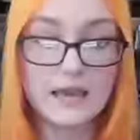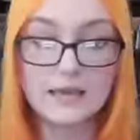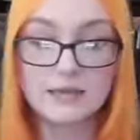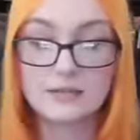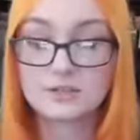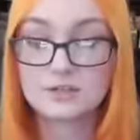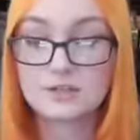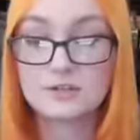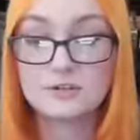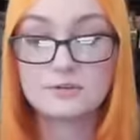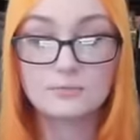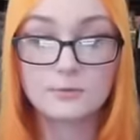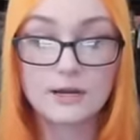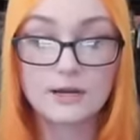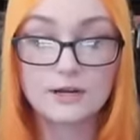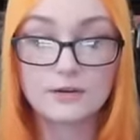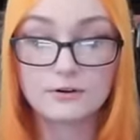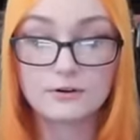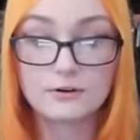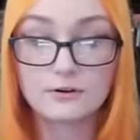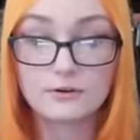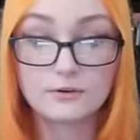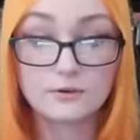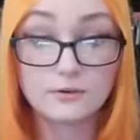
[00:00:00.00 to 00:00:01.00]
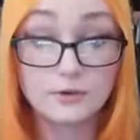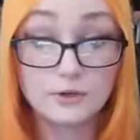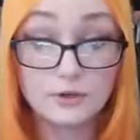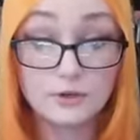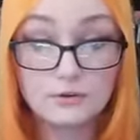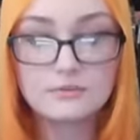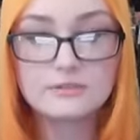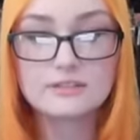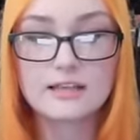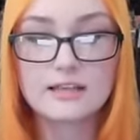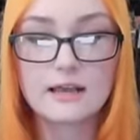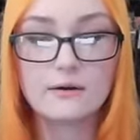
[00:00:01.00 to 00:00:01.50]
Tomb Raider
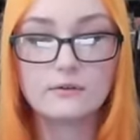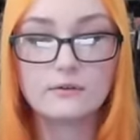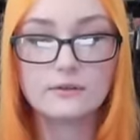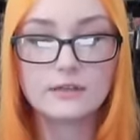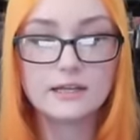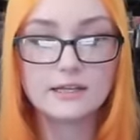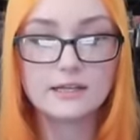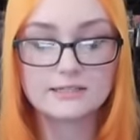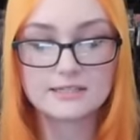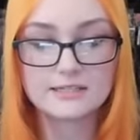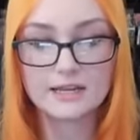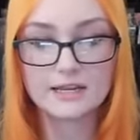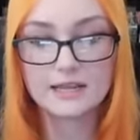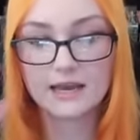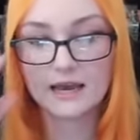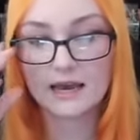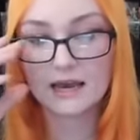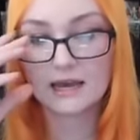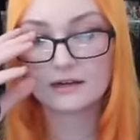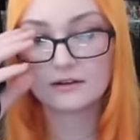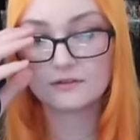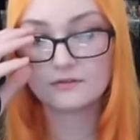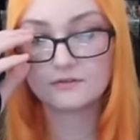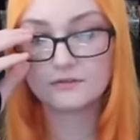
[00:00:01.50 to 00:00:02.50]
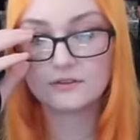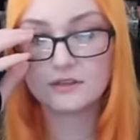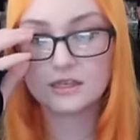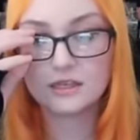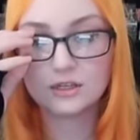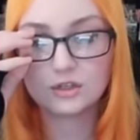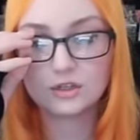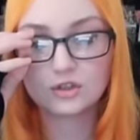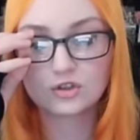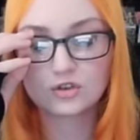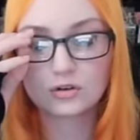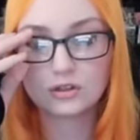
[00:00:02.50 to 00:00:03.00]
news outlet a day ahead of
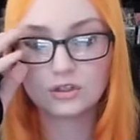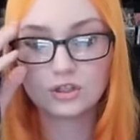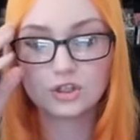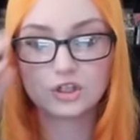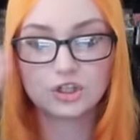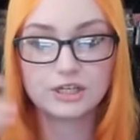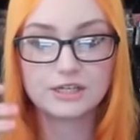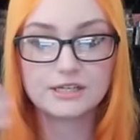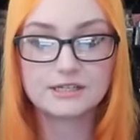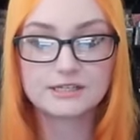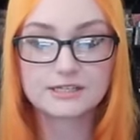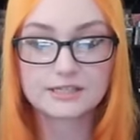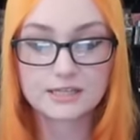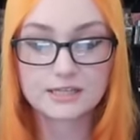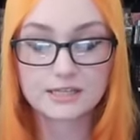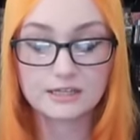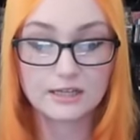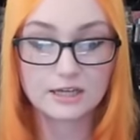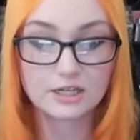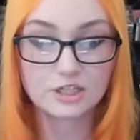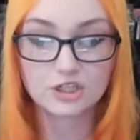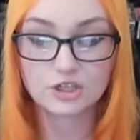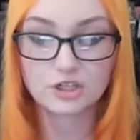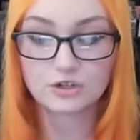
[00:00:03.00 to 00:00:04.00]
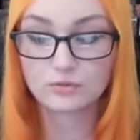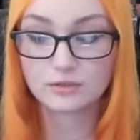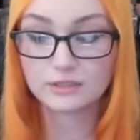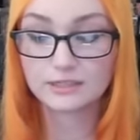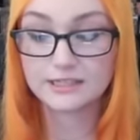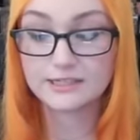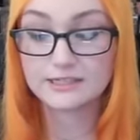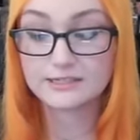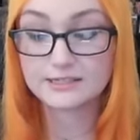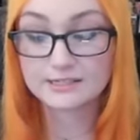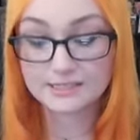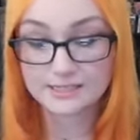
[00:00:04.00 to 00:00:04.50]
the trilogy's collection
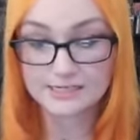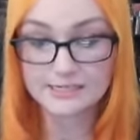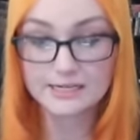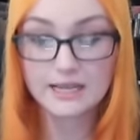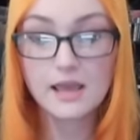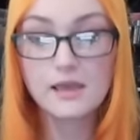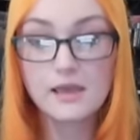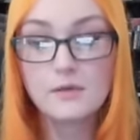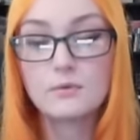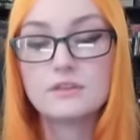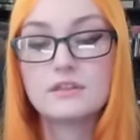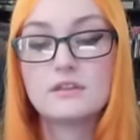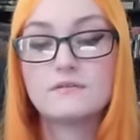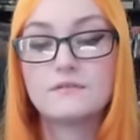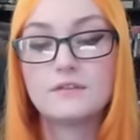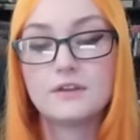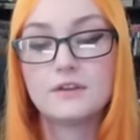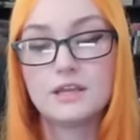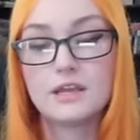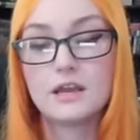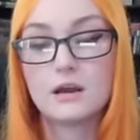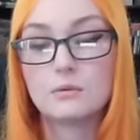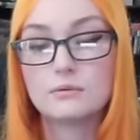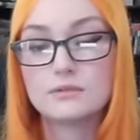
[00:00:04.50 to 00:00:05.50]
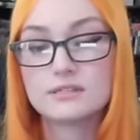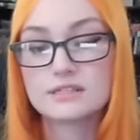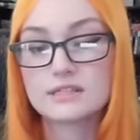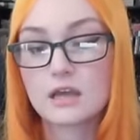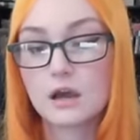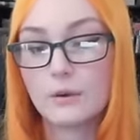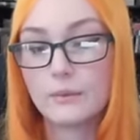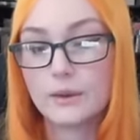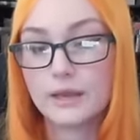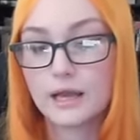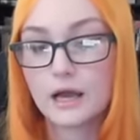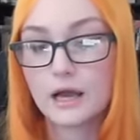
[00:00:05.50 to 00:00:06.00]
release today when the video is
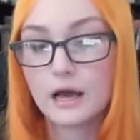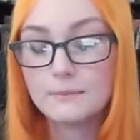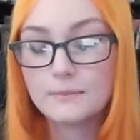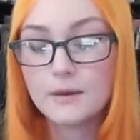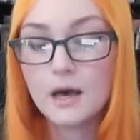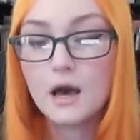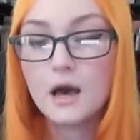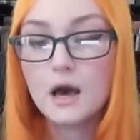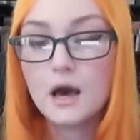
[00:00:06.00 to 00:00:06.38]
going up,